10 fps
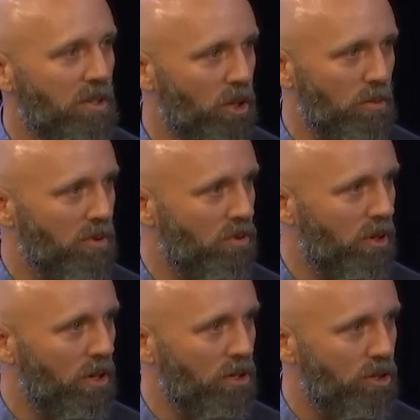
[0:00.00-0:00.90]
in terms of
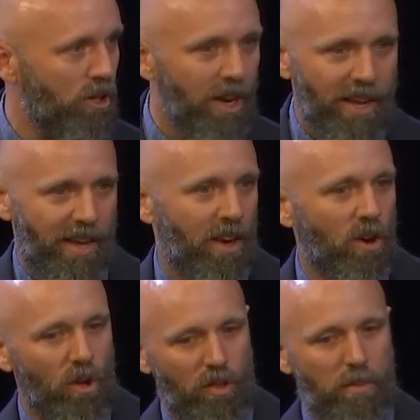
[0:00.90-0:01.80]
search and
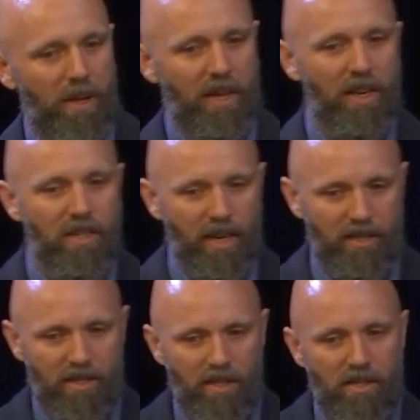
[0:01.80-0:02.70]
all the big
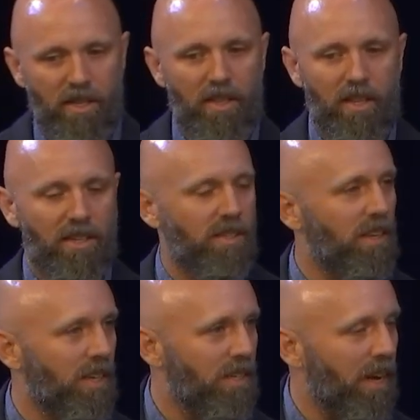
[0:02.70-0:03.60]
indexes and things
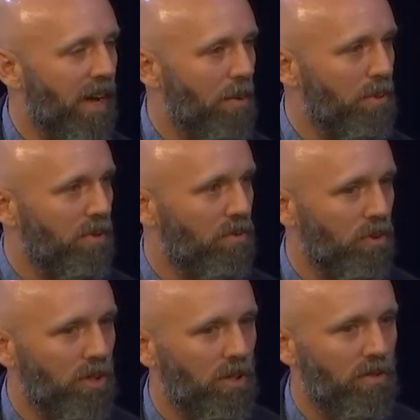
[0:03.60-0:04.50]
that need to happen
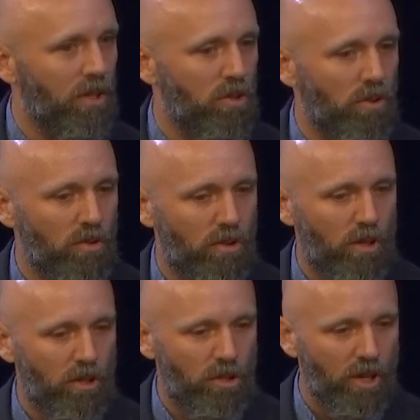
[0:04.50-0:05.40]
for conventional
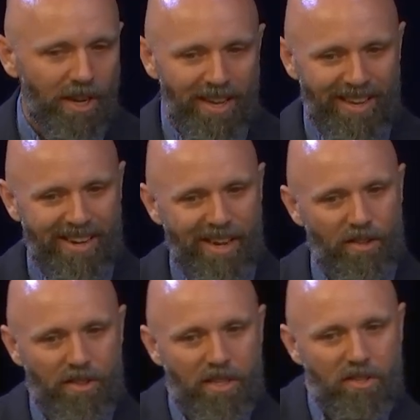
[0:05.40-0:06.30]
search, and
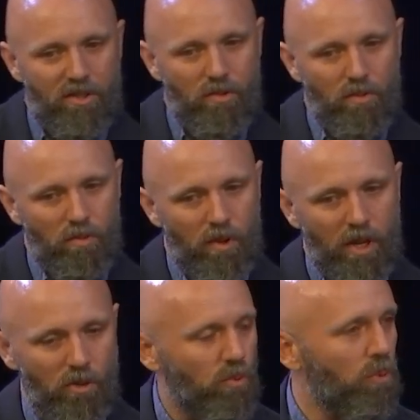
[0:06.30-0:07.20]
how this
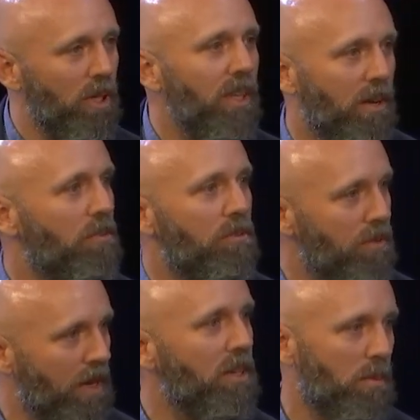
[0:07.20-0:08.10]
is really a
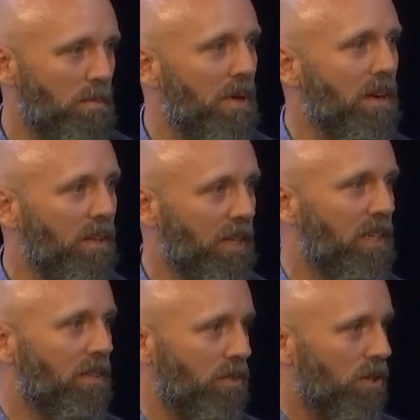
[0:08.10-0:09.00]
fundamentally
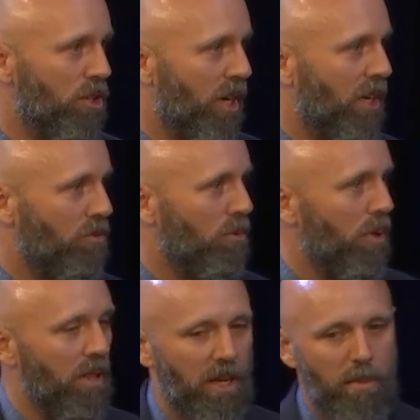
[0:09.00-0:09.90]
different change when
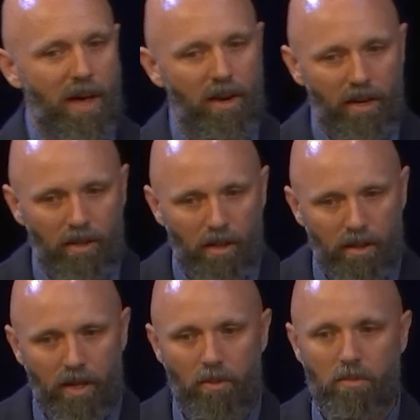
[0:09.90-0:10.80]
we think about L
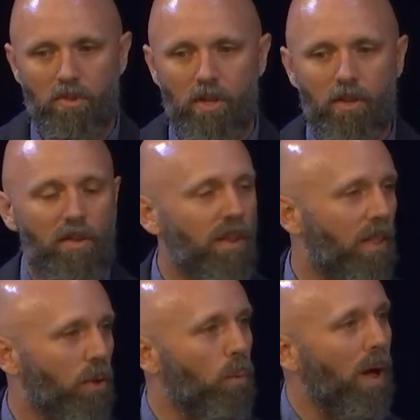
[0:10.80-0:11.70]
L Ms and
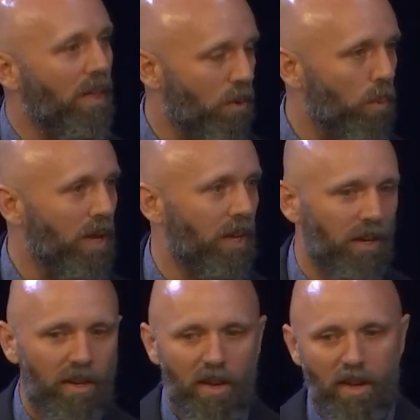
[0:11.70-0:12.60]
and the way that we can